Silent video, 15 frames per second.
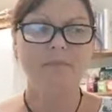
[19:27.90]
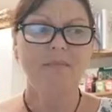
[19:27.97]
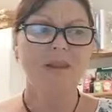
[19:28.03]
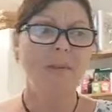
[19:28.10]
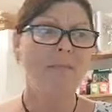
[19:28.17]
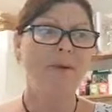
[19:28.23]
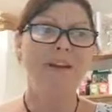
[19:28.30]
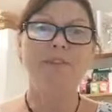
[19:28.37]

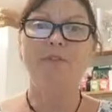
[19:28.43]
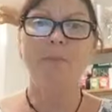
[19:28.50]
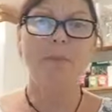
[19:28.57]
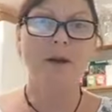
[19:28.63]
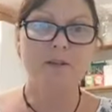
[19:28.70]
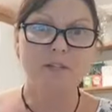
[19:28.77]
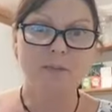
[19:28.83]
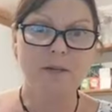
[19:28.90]
But if you're
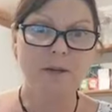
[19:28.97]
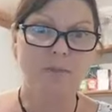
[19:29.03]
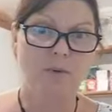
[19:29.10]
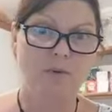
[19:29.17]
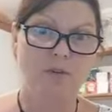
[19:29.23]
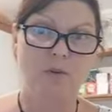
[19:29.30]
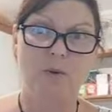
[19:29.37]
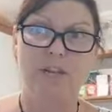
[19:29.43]

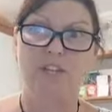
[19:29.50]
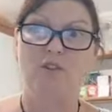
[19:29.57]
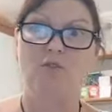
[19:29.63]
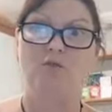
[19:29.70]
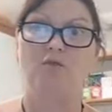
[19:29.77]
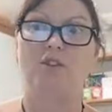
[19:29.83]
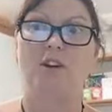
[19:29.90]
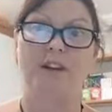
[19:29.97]
postmenopausal and
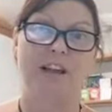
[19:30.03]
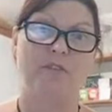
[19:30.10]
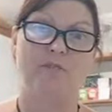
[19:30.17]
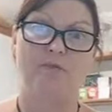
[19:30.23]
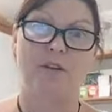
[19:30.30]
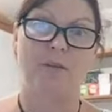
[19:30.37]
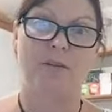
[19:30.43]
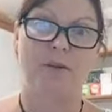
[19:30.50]
you don't have
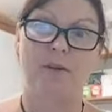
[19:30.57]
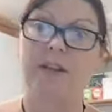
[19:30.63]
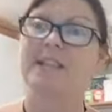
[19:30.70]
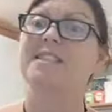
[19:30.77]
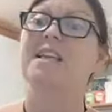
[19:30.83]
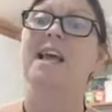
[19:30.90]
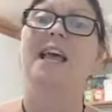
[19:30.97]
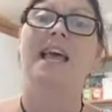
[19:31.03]

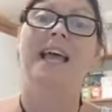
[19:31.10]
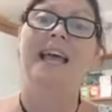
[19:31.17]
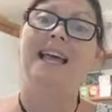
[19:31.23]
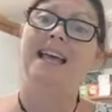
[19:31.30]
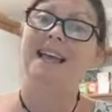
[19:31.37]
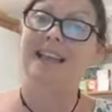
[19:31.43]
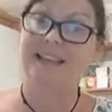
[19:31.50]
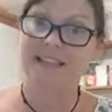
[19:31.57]
prebiotics,
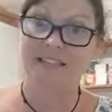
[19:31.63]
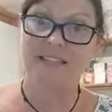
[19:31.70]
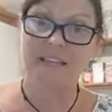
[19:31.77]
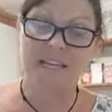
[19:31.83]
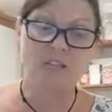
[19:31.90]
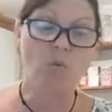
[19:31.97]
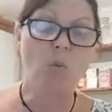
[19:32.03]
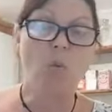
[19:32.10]
it's
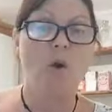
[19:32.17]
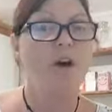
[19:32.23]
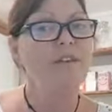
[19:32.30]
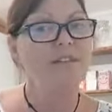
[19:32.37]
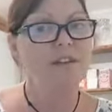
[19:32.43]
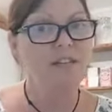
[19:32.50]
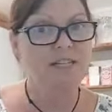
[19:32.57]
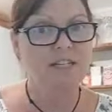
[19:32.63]
it's worth
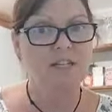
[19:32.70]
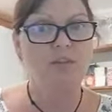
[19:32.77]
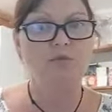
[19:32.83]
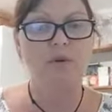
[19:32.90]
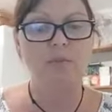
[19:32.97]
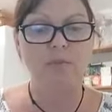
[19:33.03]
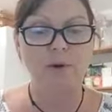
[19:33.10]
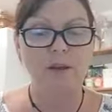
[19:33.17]

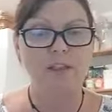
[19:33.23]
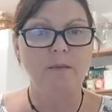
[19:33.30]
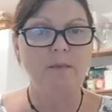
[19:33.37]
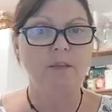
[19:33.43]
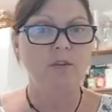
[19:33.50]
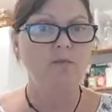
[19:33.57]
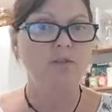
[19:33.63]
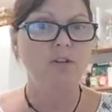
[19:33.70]
considering bringing them
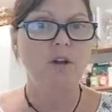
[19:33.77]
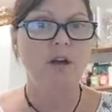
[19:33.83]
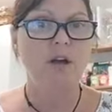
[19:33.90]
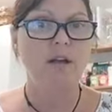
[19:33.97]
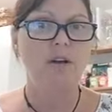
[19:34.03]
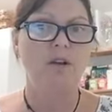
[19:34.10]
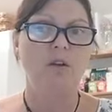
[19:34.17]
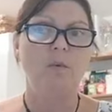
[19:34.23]
in your
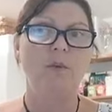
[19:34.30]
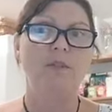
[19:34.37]
diet along with the